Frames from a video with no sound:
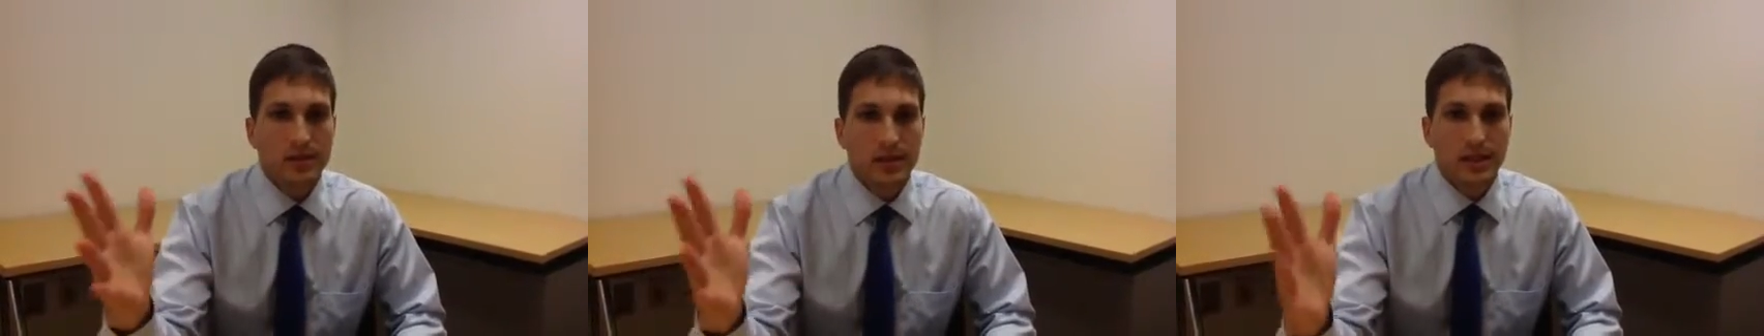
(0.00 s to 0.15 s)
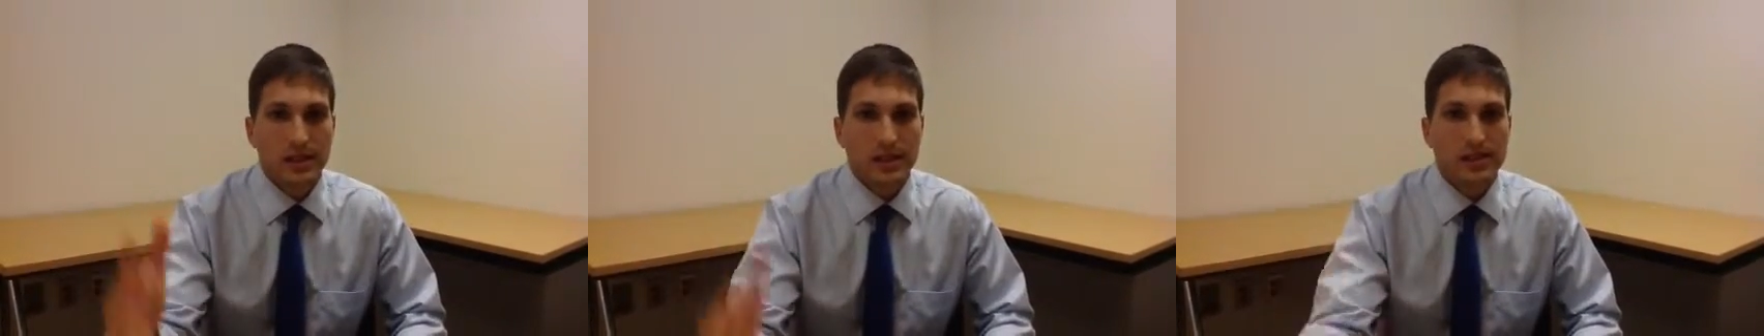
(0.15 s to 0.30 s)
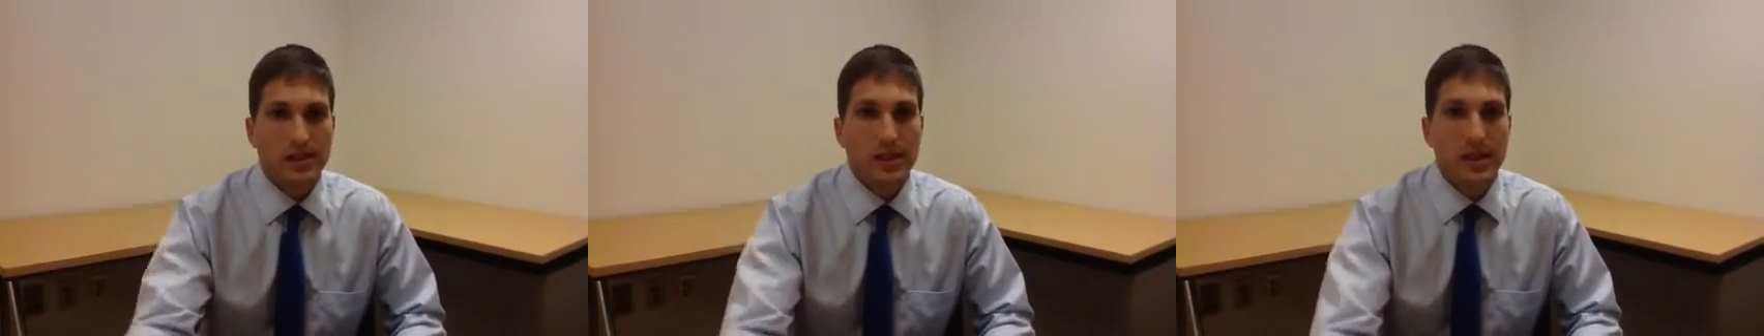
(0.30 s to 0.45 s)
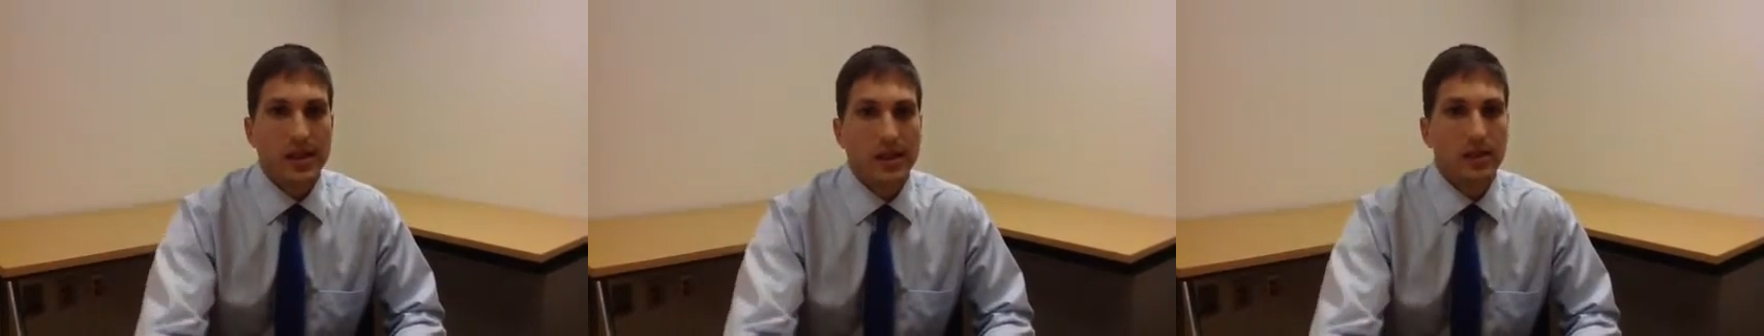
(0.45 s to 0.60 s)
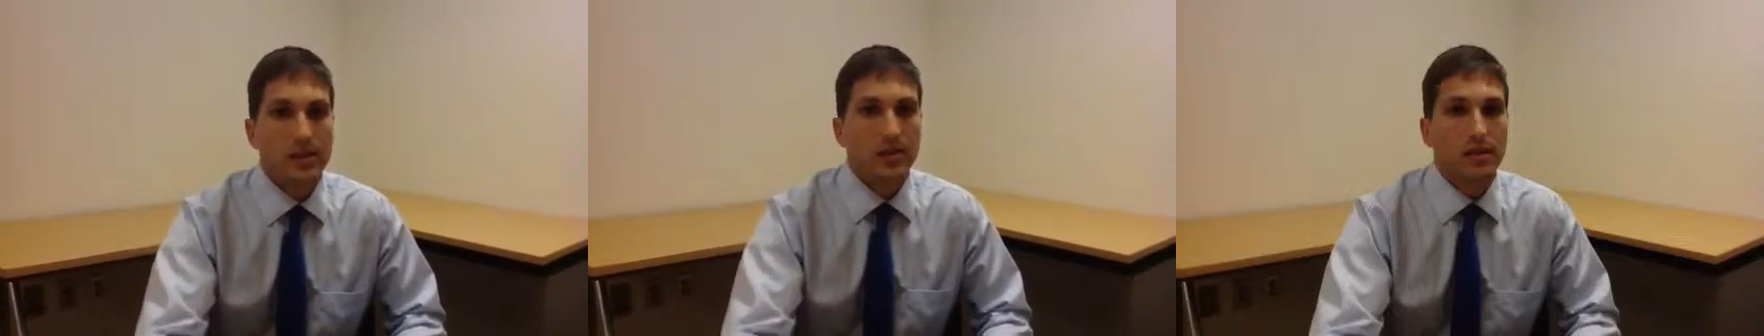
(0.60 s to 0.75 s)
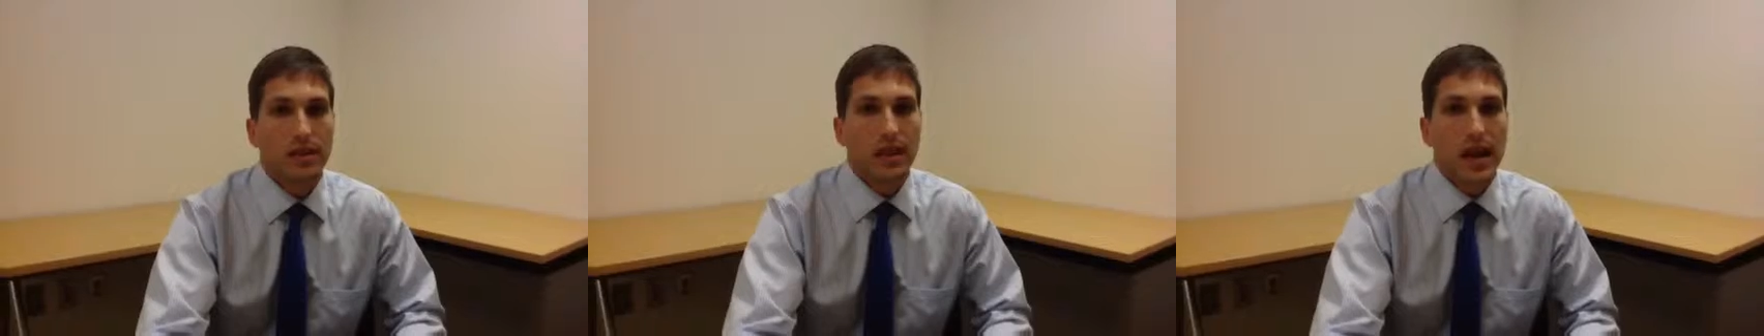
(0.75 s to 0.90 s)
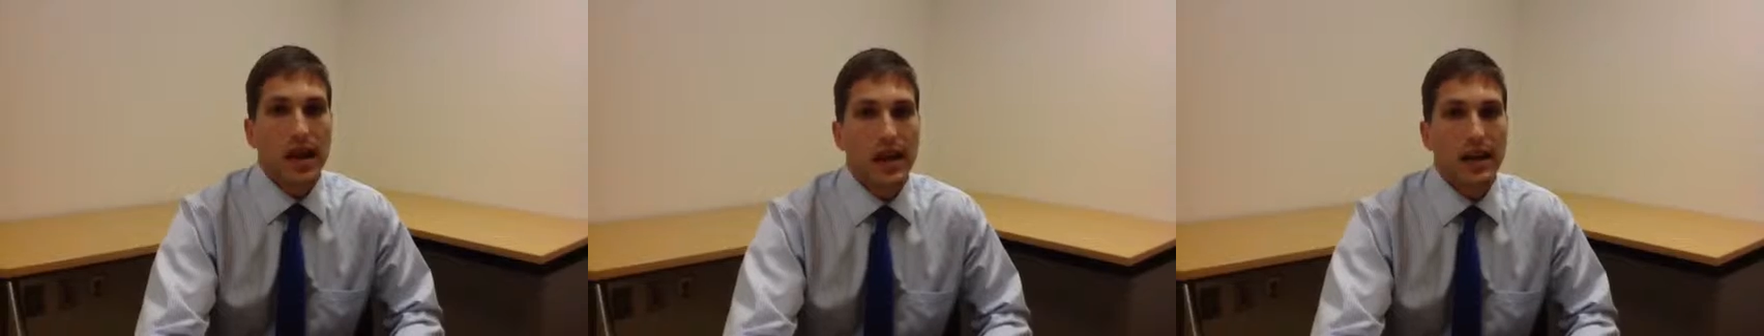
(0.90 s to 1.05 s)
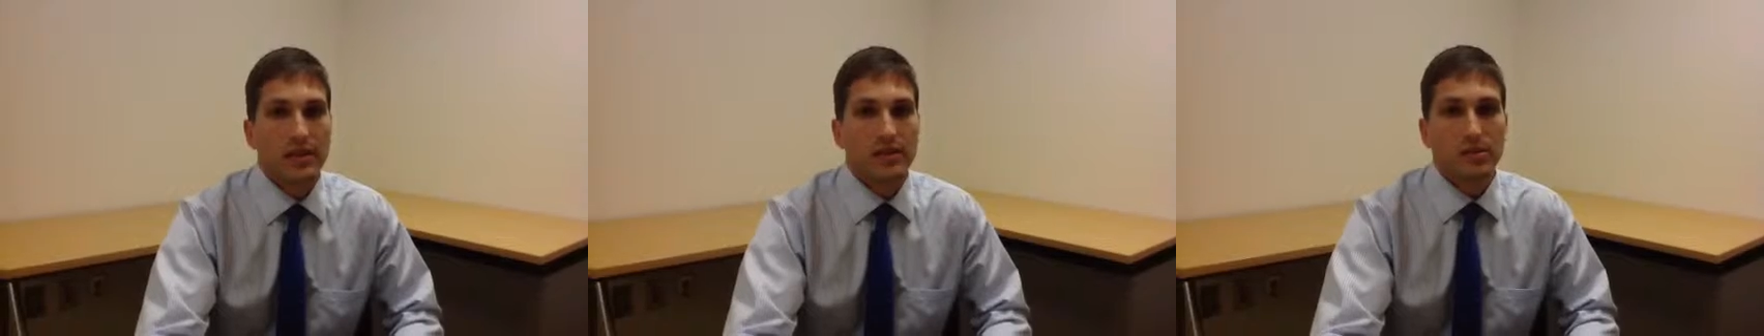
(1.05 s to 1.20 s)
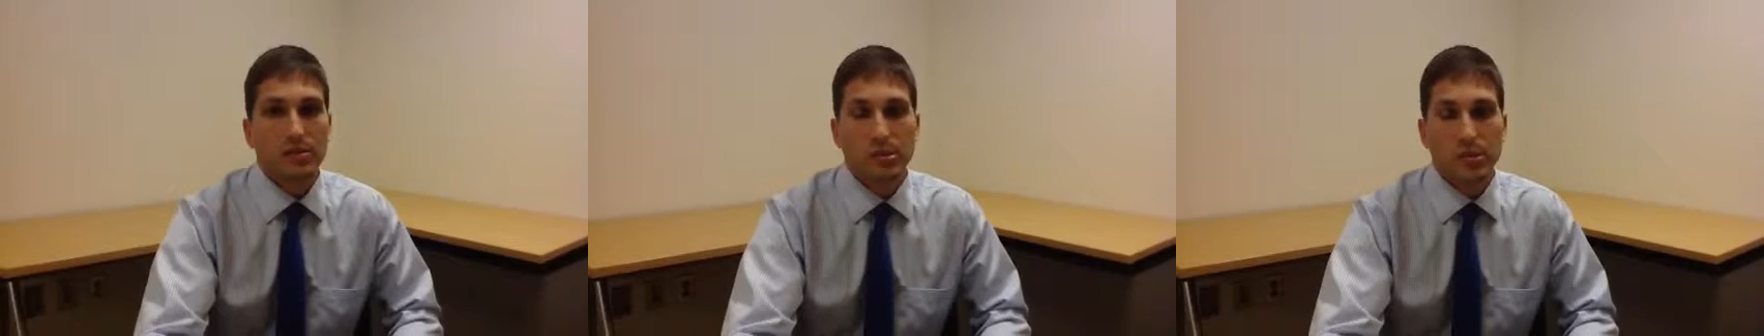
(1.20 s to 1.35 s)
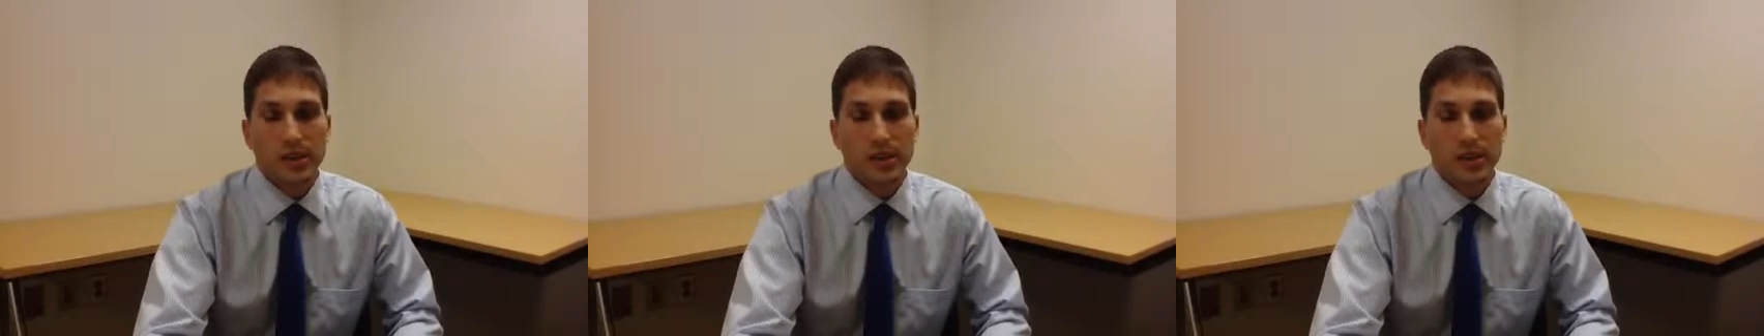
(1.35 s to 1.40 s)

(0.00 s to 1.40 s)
it's there, live,